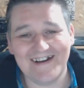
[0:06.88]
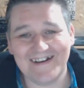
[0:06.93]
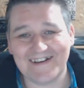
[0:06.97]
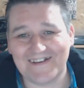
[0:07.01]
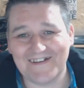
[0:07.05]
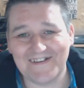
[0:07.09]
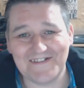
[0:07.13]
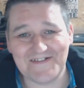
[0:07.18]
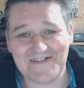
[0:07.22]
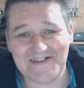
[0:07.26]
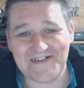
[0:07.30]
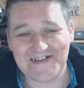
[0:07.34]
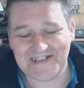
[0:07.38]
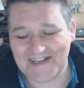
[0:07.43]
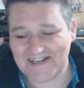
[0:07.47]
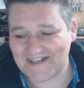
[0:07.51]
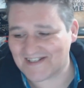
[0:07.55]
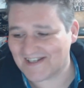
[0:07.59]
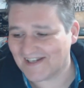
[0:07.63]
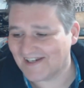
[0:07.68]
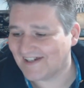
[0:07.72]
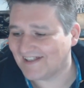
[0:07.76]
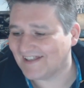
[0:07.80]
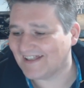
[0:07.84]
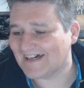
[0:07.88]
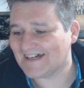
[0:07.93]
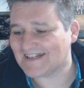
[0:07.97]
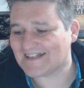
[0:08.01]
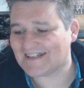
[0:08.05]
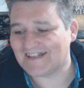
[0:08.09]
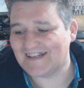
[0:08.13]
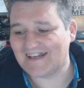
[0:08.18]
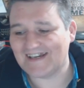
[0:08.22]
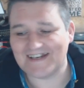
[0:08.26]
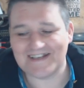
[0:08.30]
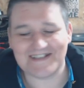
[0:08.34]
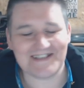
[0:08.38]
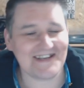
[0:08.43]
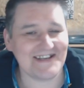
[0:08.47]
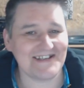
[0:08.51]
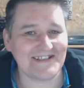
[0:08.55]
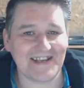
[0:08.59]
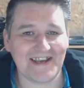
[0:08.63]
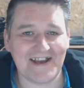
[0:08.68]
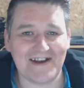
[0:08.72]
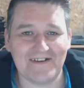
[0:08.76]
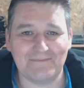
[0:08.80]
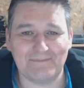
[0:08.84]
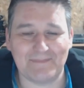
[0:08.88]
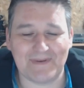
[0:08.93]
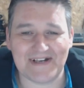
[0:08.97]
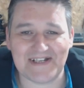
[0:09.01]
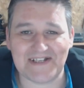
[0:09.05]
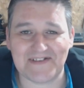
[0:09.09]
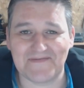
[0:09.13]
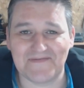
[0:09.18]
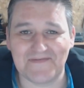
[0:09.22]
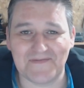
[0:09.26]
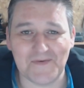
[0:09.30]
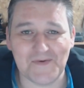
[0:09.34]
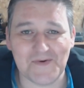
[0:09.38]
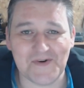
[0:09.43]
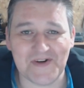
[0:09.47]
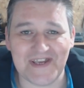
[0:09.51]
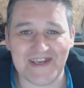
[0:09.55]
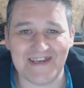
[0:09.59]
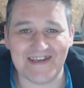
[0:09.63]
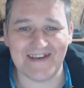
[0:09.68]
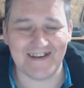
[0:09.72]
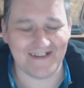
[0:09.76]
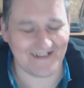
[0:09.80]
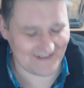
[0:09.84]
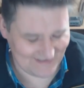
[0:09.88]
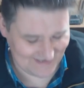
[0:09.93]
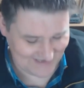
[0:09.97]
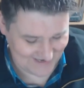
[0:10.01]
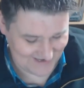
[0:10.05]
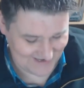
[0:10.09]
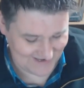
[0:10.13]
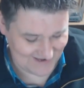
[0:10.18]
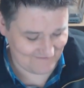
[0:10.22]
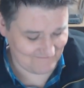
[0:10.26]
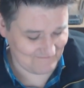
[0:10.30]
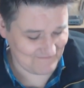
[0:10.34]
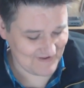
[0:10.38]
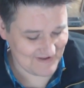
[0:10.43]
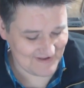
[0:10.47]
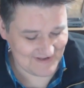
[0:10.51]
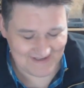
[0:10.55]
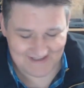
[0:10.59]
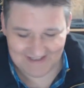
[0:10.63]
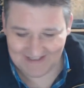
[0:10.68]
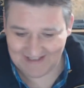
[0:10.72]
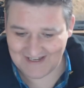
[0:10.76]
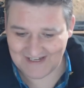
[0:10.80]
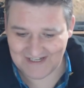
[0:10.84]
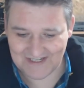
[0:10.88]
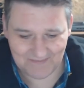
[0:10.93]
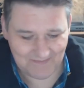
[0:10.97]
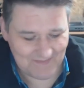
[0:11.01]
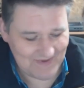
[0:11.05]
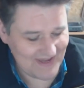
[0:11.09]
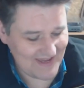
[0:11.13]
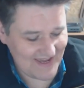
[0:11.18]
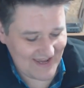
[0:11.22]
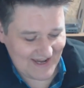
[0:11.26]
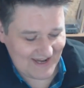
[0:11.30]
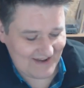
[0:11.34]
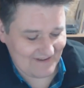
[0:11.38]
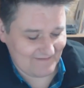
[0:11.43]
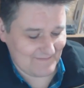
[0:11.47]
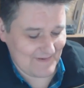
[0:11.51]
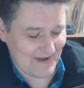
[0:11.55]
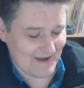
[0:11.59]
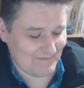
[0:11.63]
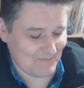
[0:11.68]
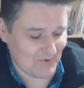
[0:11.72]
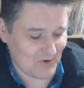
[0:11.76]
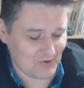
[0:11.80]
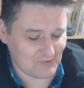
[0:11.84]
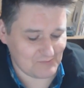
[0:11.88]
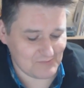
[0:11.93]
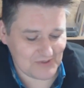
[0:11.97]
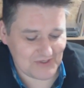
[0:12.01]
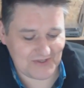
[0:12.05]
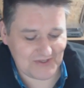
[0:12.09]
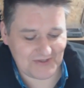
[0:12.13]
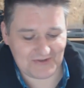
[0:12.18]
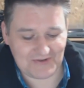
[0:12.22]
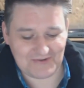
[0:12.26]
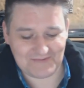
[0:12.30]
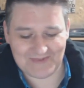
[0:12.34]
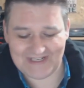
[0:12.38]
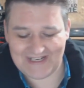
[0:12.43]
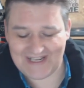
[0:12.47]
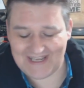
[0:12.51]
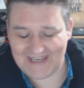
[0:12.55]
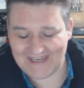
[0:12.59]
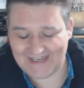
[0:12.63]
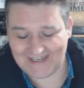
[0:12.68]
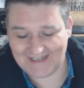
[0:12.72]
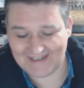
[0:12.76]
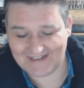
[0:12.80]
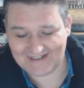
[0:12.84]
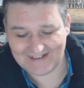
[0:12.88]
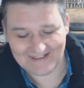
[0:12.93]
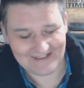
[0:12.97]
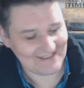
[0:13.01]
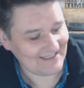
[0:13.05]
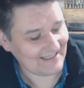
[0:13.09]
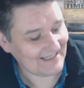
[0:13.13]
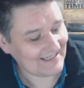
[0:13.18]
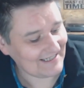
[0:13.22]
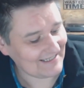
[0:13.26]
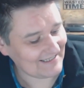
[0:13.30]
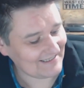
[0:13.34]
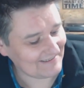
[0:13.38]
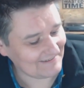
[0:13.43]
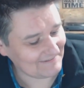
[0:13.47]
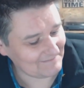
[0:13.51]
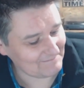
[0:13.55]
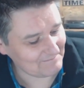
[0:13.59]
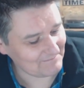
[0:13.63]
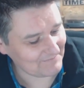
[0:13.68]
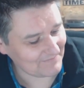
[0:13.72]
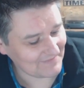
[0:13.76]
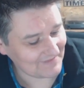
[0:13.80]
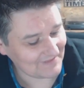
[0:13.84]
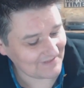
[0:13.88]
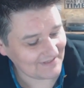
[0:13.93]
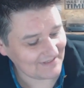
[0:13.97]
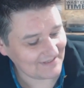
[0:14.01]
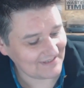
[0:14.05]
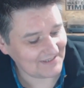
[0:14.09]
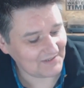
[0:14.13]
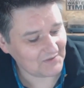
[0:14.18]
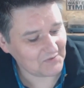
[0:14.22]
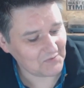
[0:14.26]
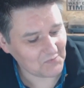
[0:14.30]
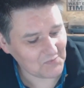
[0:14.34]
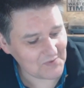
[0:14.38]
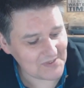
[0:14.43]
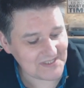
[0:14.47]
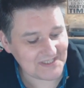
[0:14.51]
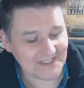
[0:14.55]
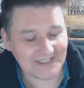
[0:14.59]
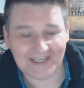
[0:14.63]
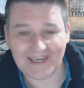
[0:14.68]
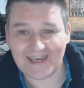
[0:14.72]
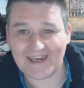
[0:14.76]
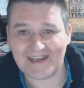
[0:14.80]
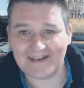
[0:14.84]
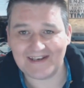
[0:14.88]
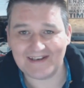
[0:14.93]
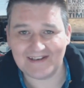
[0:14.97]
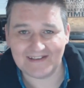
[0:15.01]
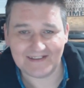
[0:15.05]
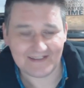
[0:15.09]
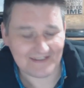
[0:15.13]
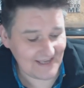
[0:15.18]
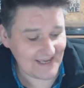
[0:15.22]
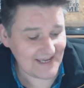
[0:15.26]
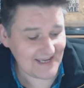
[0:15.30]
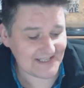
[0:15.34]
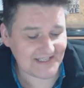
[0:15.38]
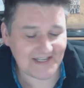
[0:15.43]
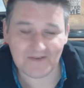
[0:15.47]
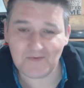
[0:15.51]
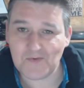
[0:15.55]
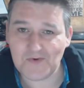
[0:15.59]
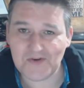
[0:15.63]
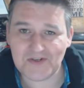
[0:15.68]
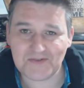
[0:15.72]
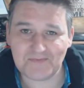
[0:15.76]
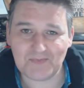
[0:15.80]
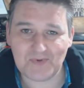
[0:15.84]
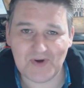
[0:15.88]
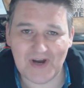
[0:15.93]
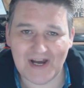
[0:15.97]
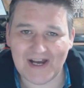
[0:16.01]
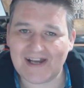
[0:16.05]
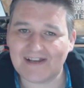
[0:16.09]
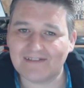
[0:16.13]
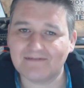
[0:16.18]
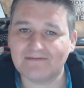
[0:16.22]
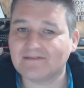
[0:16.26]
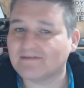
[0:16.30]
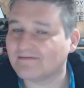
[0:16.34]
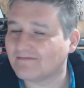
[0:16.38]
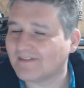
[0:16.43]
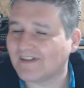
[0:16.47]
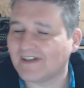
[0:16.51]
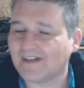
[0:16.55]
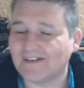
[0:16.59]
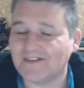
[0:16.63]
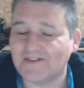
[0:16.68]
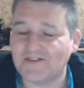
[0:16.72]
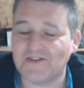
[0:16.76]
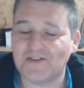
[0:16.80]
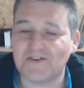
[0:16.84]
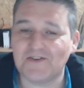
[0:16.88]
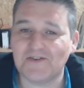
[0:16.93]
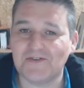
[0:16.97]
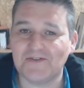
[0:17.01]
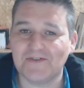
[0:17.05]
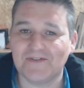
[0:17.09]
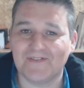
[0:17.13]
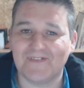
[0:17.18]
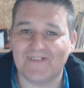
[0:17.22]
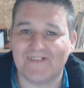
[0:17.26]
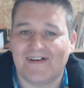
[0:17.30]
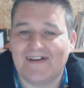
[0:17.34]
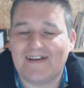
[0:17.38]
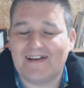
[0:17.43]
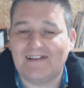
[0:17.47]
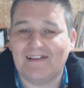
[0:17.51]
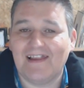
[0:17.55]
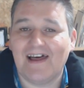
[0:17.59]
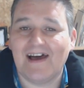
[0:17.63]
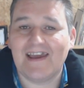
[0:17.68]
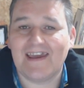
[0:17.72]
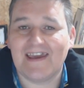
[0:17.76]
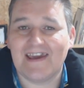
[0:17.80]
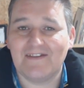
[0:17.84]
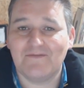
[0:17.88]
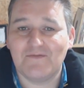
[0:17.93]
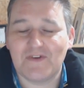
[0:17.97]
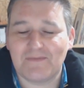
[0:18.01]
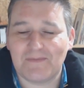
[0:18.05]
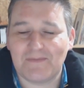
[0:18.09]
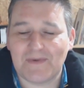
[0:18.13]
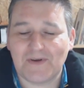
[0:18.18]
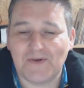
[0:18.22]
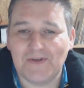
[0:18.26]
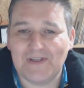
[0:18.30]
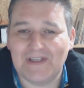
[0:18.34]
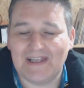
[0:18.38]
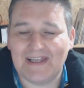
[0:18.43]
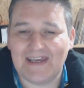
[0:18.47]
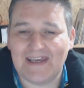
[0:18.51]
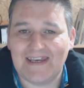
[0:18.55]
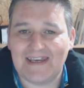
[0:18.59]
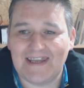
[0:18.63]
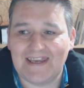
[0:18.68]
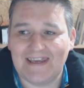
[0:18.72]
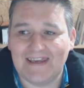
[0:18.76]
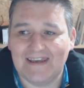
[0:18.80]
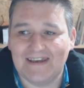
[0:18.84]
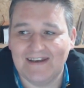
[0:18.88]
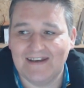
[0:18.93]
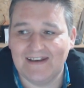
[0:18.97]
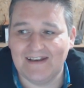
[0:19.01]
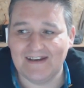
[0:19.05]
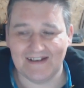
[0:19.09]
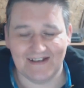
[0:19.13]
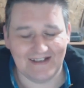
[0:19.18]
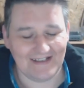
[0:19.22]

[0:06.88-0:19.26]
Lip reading: I couldn't resist. Listen, it's 4:30 here. That's me. I'm almost through my day. Once again, yes, I was, but do you know, I had a lie-in with my good lady.